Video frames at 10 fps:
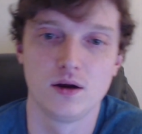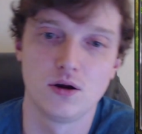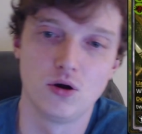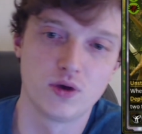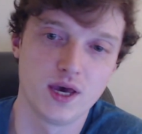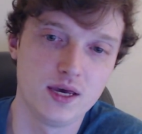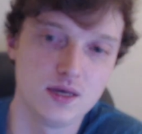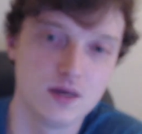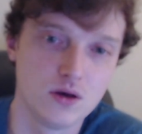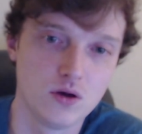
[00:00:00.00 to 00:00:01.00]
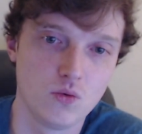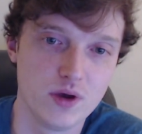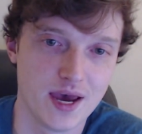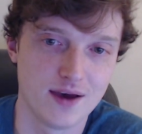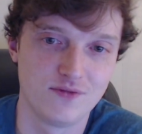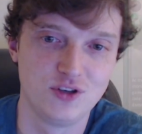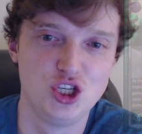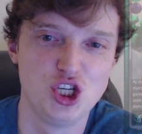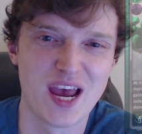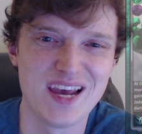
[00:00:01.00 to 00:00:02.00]
Okay, we have
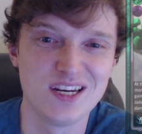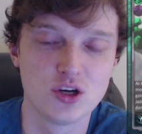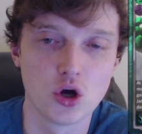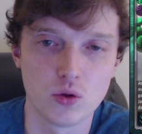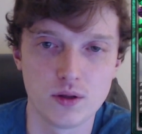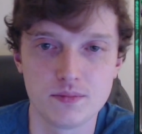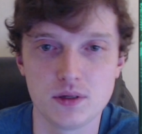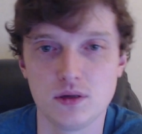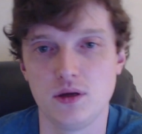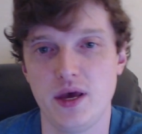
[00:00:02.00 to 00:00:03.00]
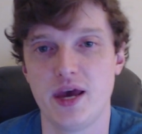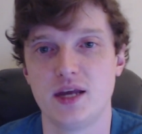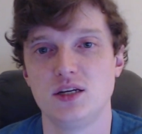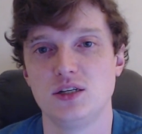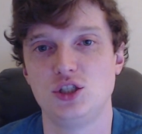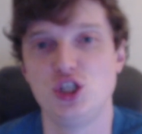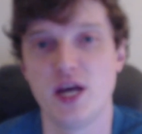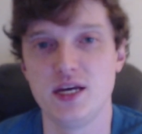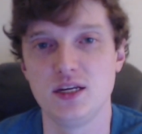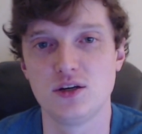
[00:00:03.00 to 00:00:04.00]
Jade Golem, and
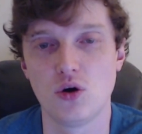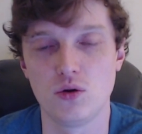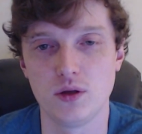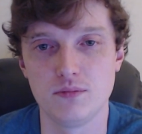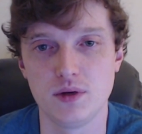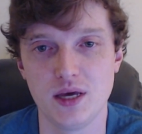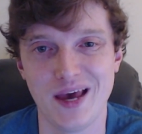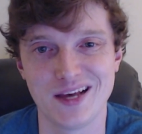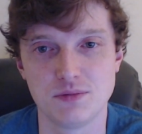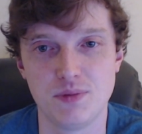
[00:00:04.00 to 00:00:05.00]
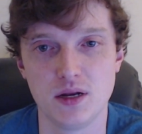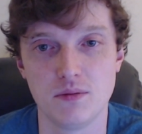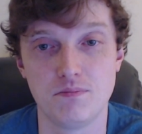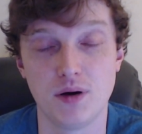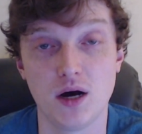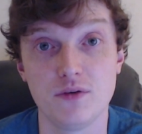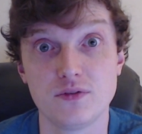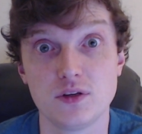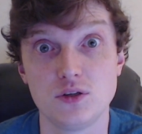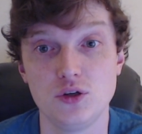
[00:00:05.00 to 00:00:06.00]
Jade Golem has been
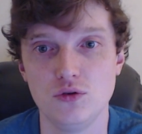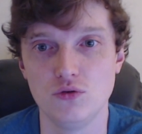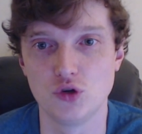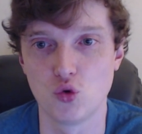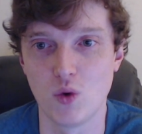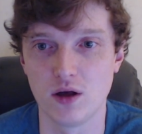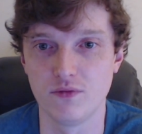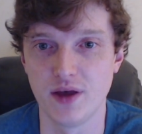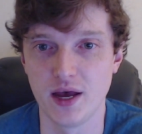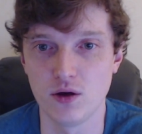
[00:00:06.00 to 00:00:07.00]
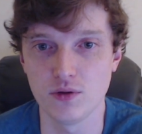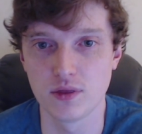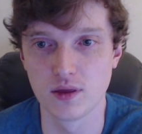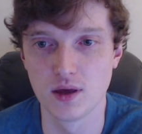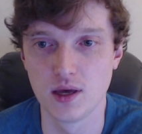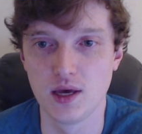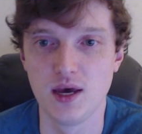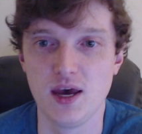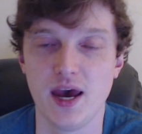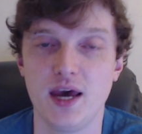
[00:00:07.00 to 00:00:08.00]
buffed to 12 health,
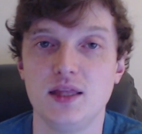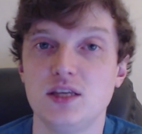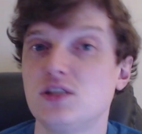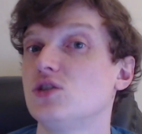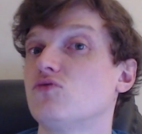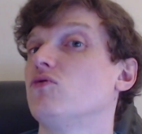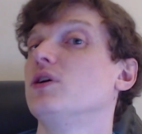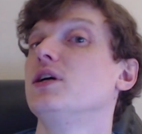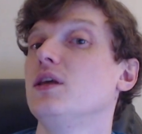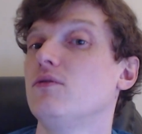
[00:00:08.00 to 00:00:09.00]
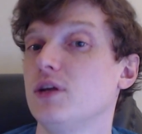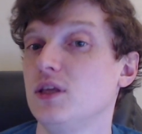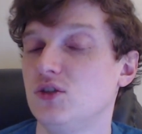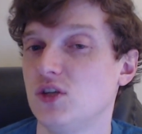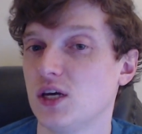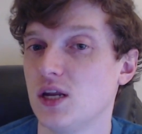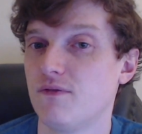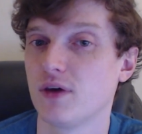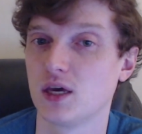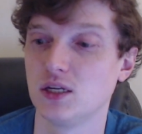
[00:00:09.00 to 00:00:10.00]
and this is really, really
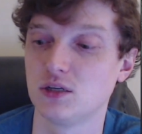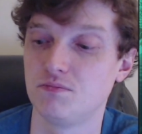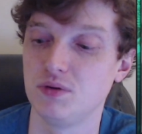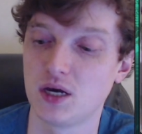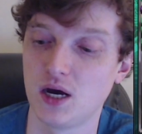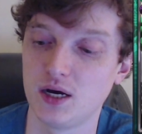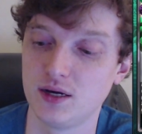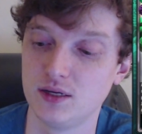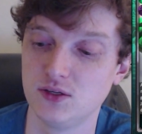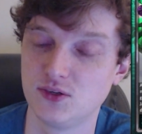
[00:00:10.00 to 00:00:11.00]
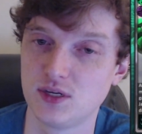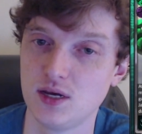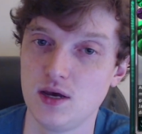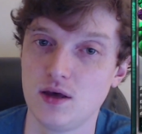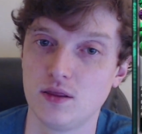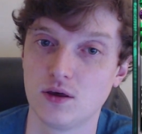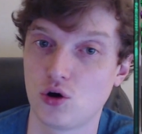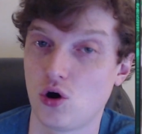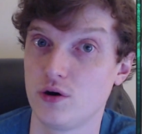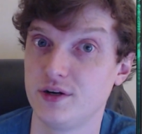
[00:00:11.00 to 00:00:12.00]
significant because the
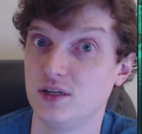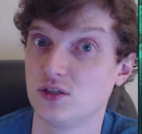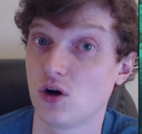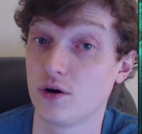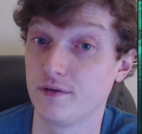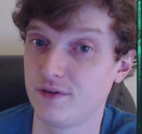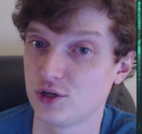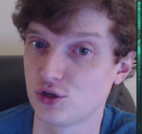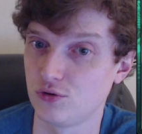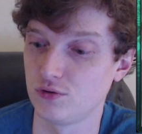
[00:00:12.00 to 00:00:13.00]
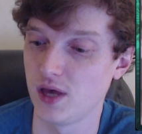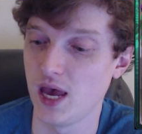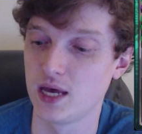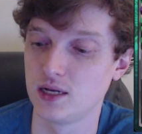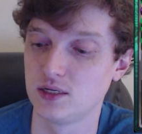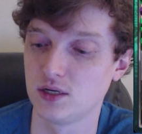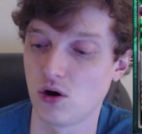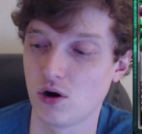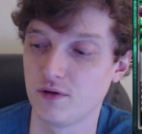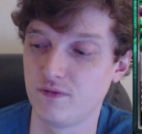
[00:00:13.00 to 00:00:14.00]
card is artificial, and
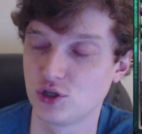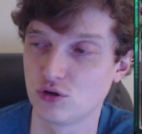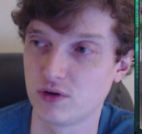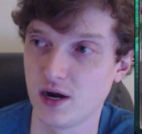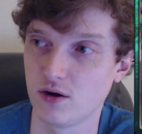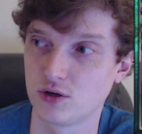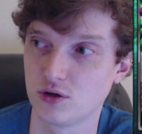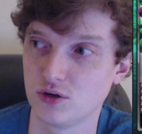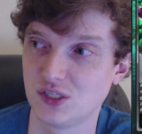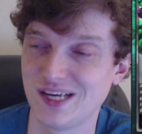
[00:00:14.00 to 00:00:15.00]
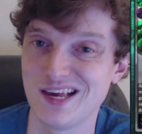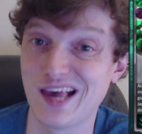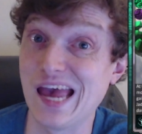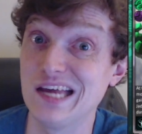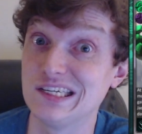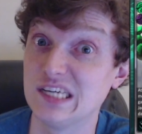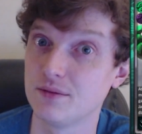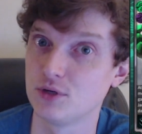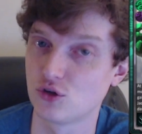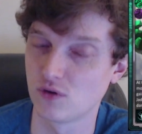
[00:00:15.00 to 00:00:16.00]
artificial characters take 8
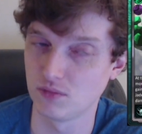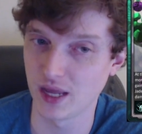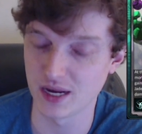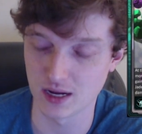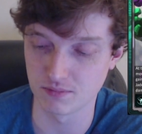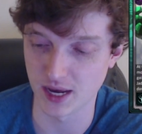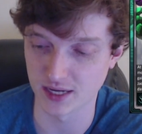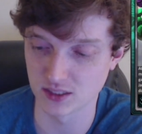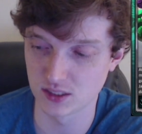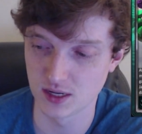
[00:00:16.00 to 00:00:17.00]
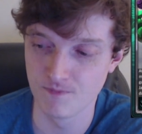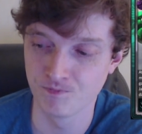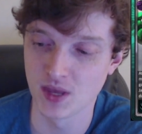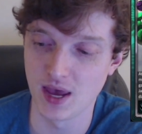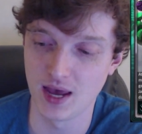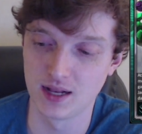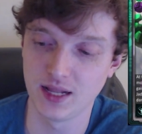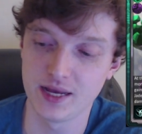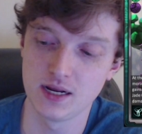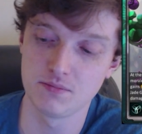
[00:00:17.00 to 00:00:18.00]
damage from Lightning Blast. And
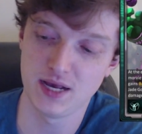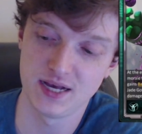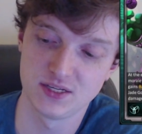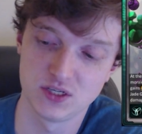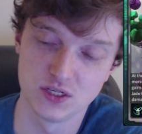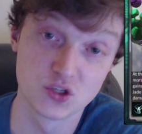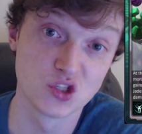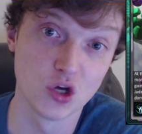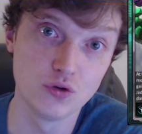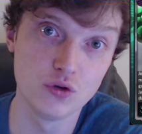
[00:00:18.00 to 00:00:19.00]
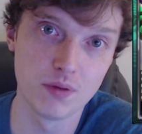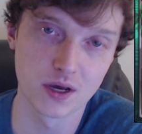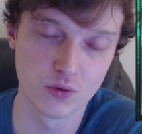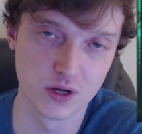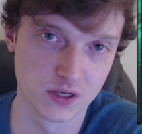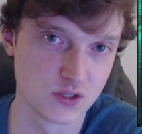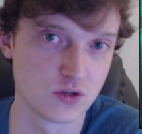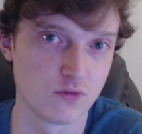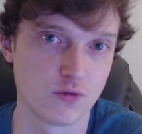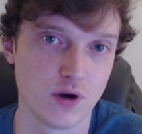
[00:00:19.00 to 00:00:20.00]
Lightning Blast is so ubiquitous
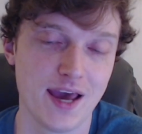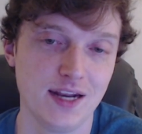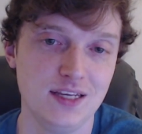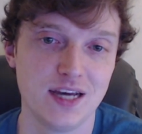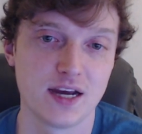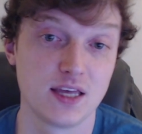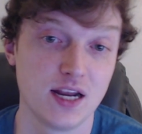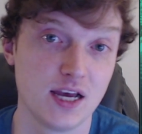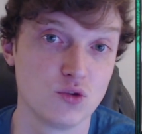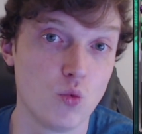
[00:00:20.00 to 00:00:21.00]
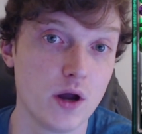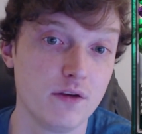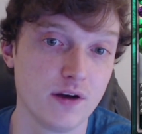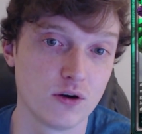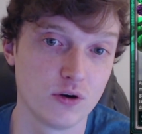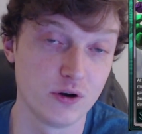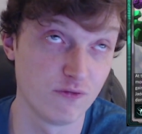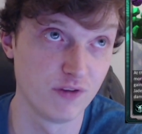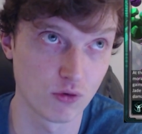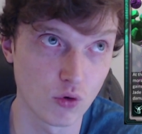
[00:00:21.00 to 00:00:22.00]
for any deck that has one
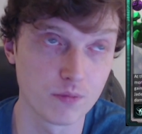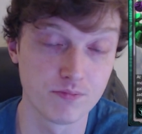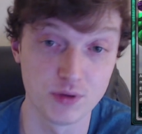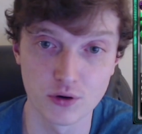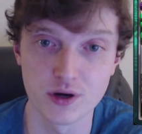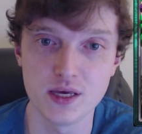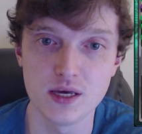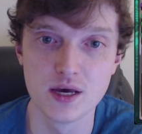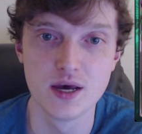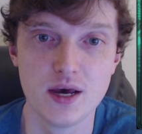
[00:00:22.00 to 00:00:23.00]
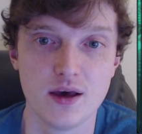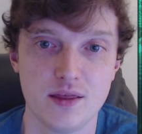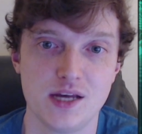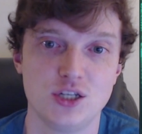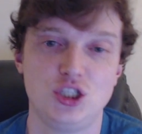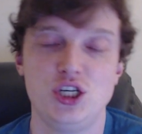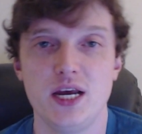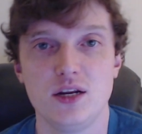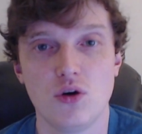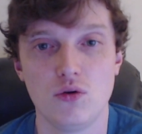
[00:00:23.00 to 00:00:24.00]
Veror Purity that
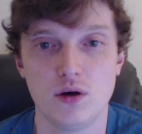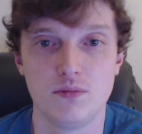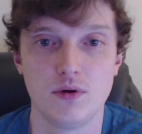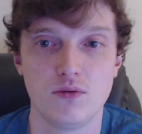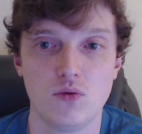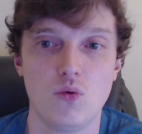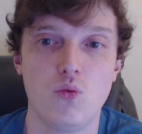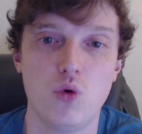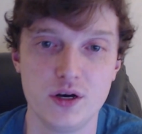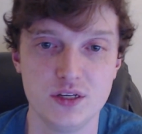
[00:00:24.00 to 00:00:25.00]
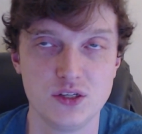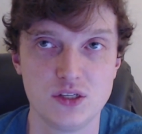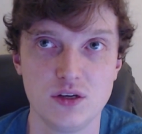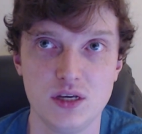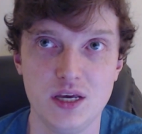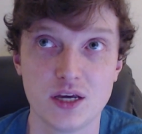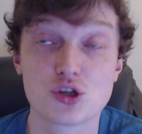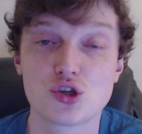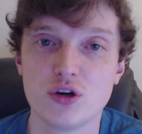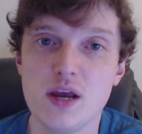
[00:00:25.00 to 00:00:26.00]
Jade Golem was
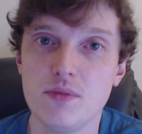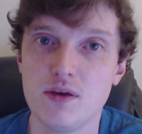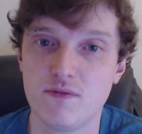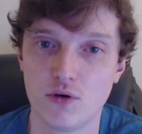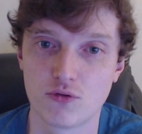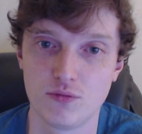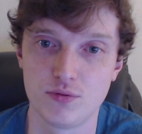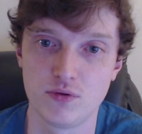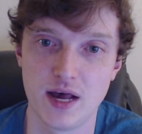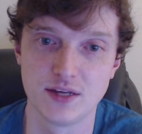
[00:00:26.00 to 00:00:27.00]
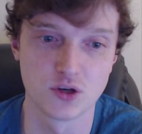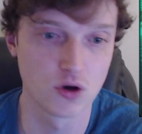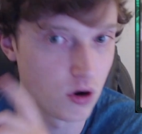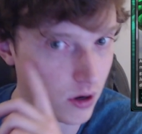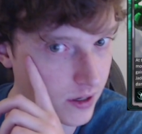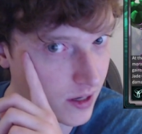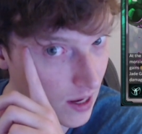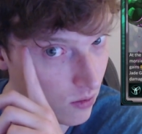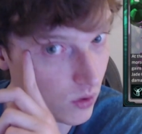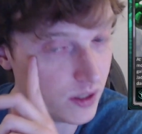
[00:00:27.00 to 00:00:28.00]
extremely vulnerable as a card
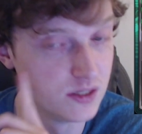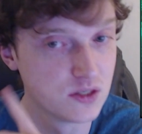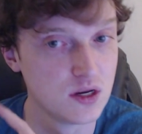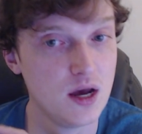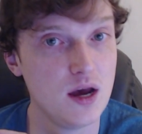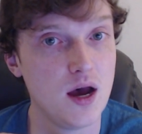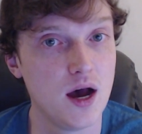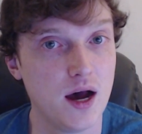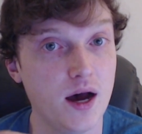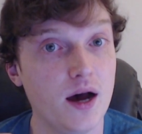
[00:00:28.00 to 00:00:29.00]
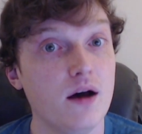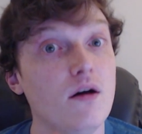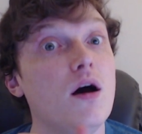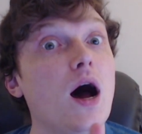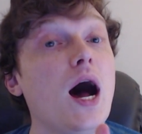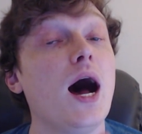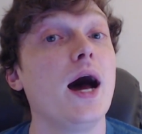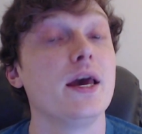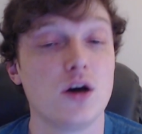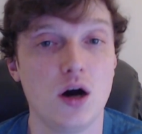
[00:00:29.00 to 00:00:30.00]
that was
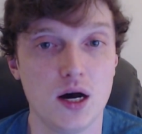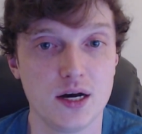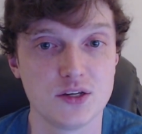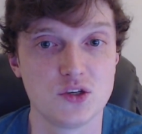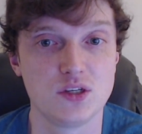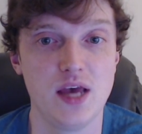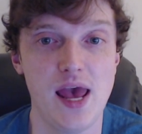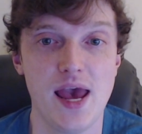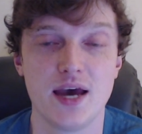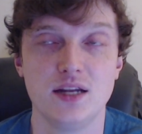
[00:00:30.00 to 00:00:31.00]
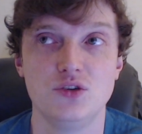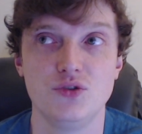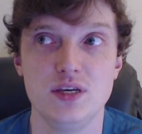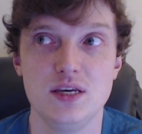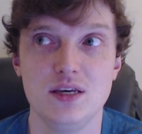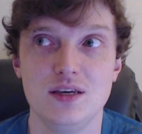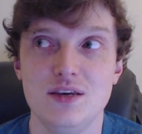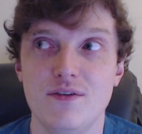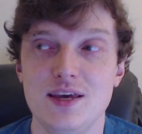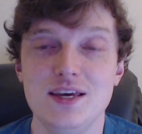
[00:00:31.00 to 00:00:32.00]
high cost and
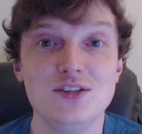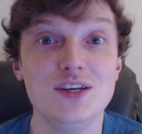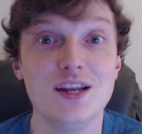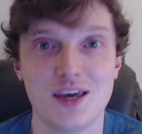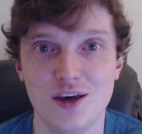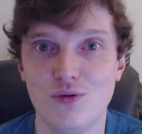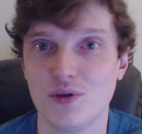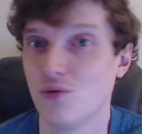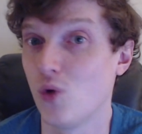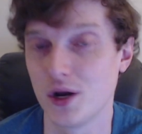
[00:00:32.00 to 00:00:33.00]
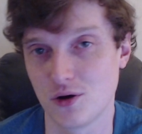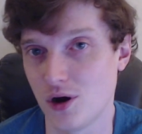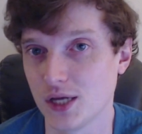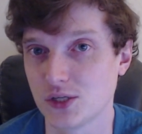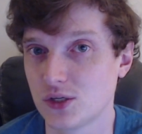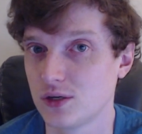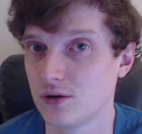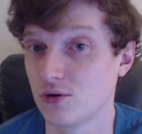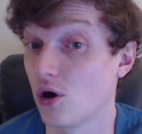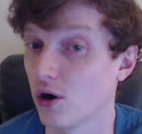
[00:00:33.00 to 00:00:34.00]
easy to kill with a 1 cost
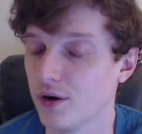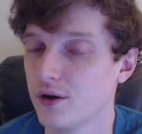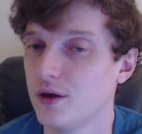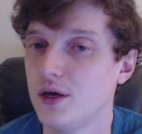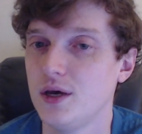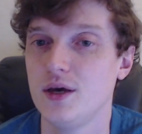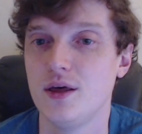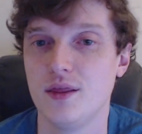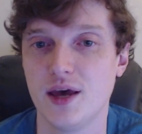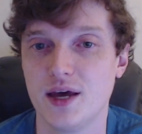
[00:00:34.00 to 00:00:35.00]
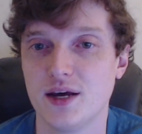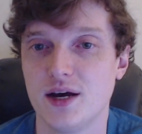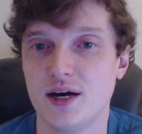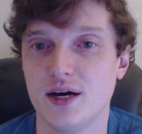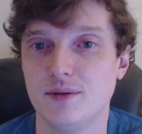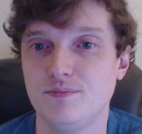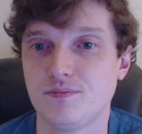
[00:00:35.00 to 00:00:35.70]
card. That